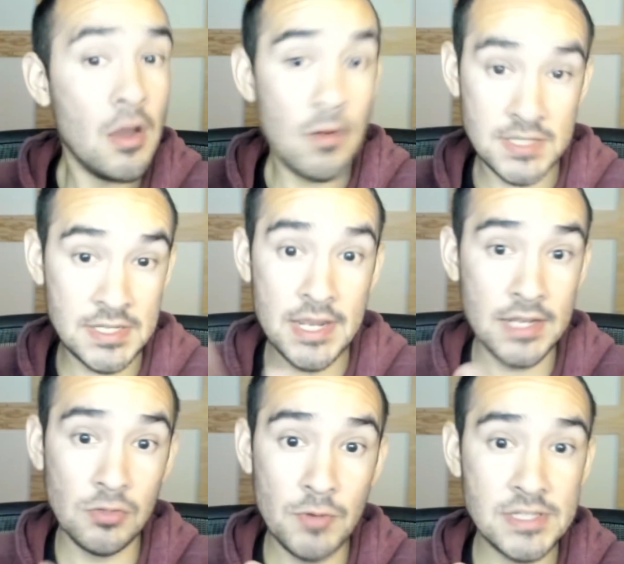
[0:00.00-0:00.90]
was
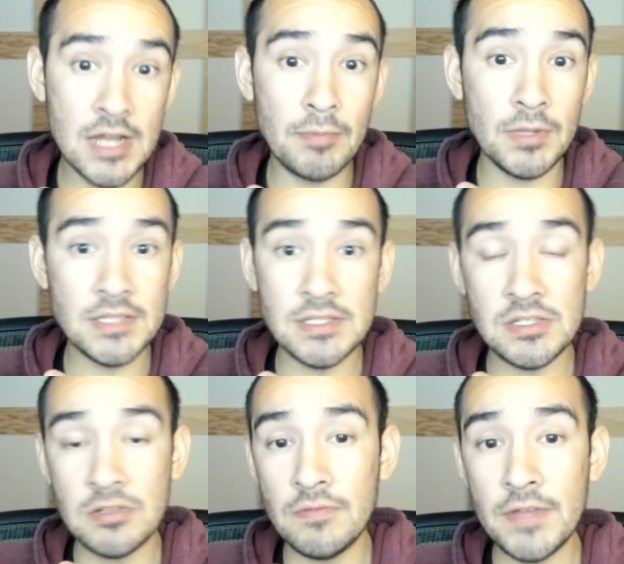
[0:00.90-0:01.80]
seeing Luis
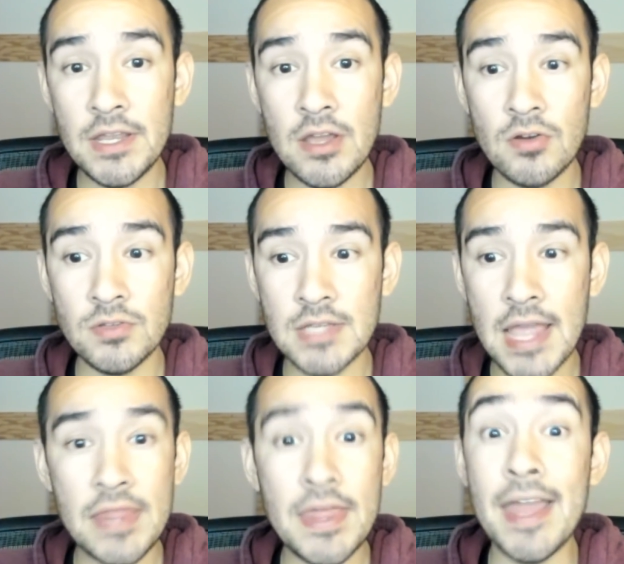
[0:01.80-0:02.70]
Napolez's 2 videos
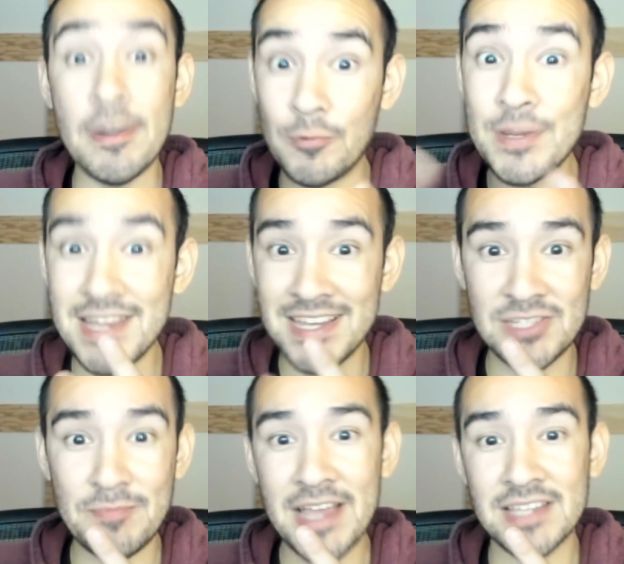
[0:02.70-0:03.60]
and then reading
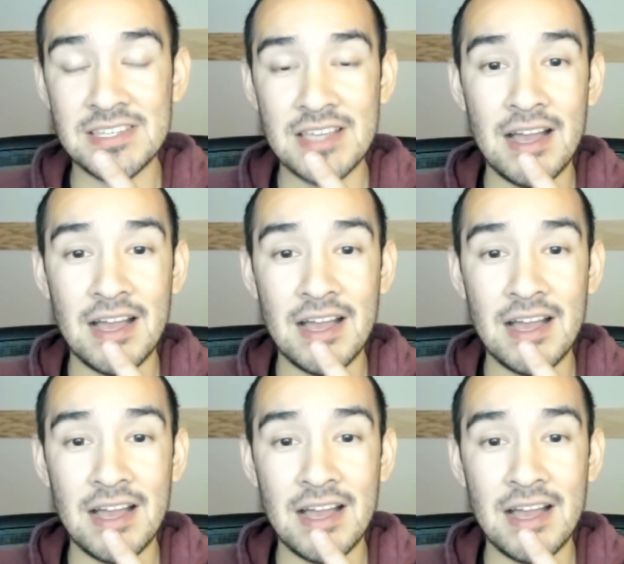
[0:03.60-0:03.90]
specs,